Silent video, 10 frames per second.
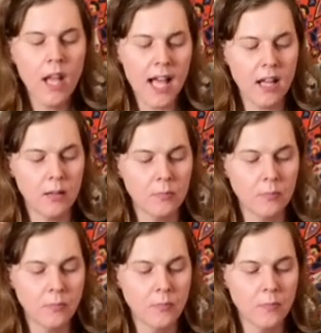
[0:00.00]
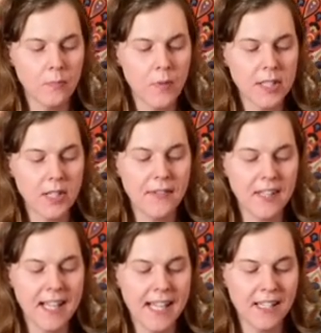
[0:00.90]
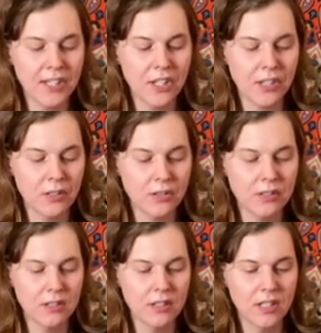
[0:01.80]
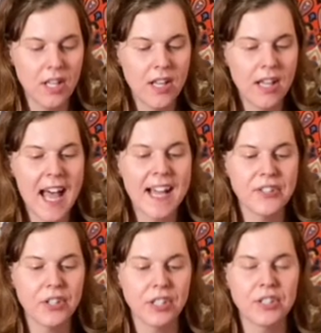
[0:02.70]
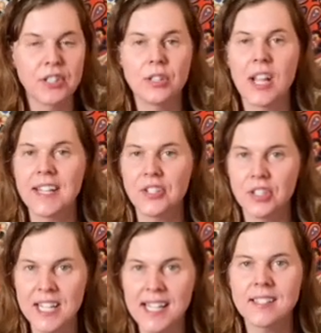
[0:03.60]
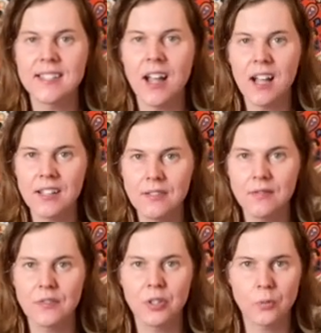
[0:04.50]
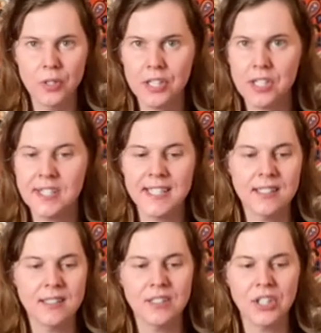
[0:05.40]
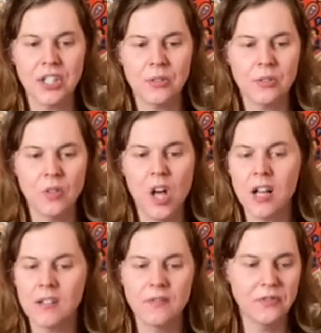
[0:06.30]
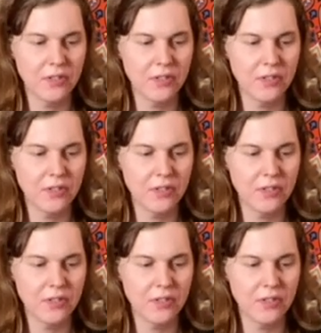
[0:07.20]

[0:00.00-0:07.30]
So I feel like, as you're taking stock of your world and, all